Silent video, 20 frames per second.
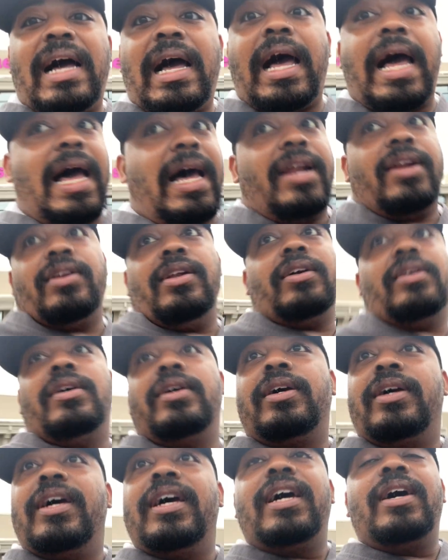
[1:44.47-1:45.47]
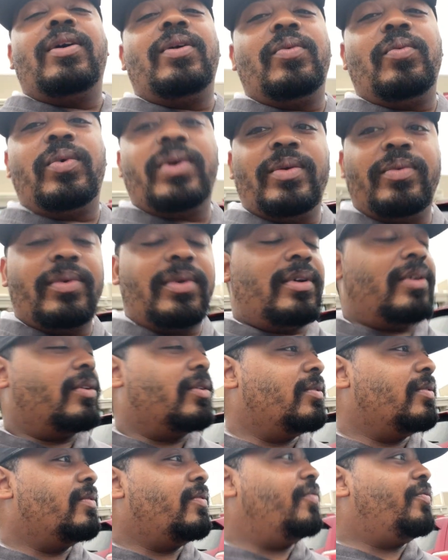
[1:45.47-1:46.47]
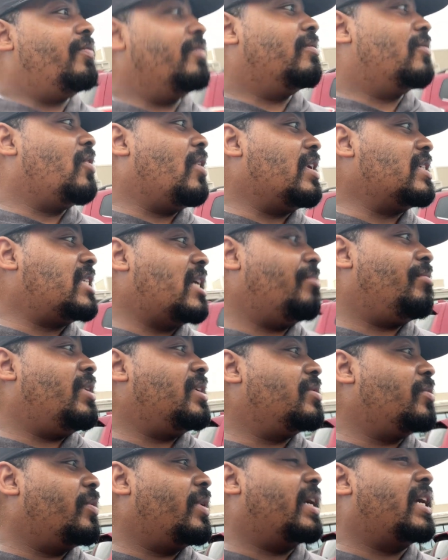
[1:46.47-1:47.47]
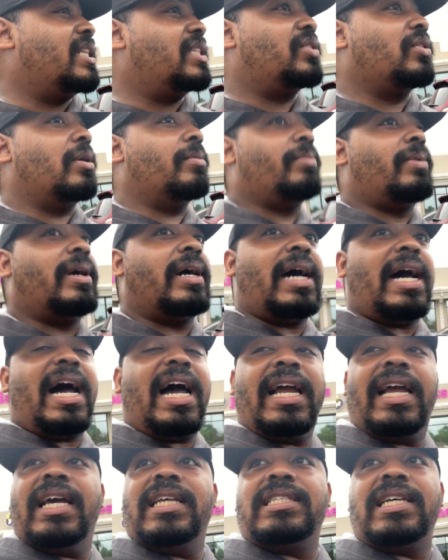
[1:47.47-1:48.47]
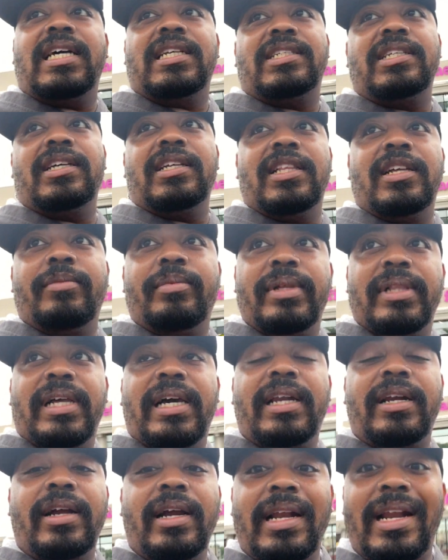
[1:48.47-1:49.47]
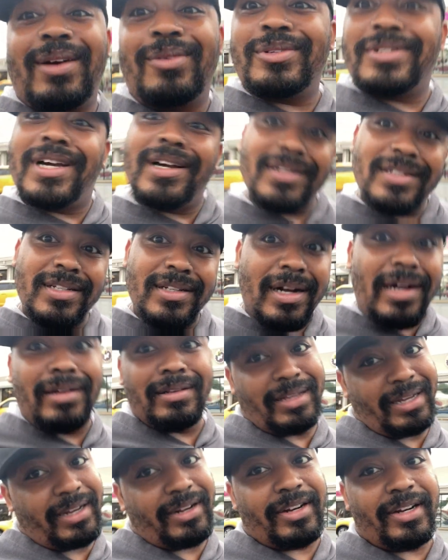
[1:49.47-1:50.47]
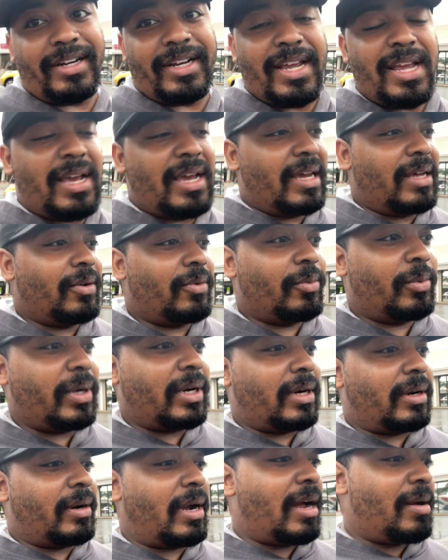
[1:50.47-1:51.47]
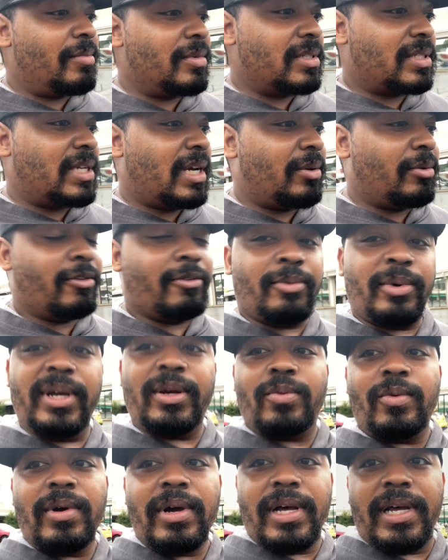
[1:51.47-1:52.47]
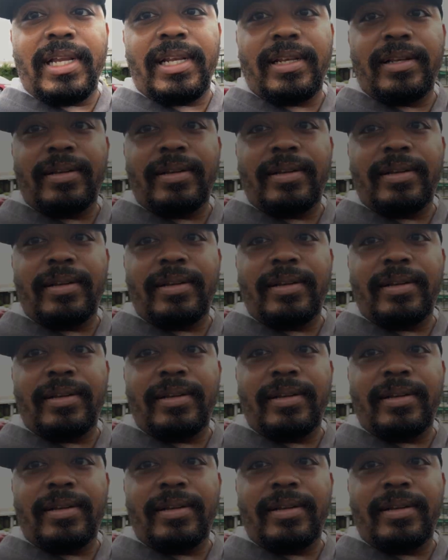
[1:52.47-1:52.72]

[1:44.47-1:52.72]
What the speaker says: I don't know. We will cross that bridge when we get to it. But I guess I'll see you a little bit later, and I will talk to y'all later. We are almost done with week one.